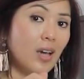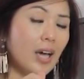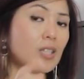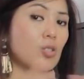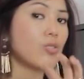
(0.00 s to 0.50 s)

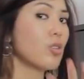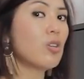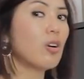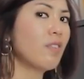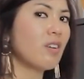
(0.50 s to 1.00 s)
and it's also
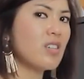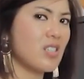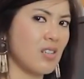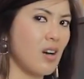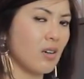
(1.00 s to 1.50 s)
not very
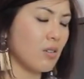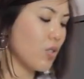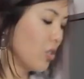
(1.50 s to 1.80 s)
sung.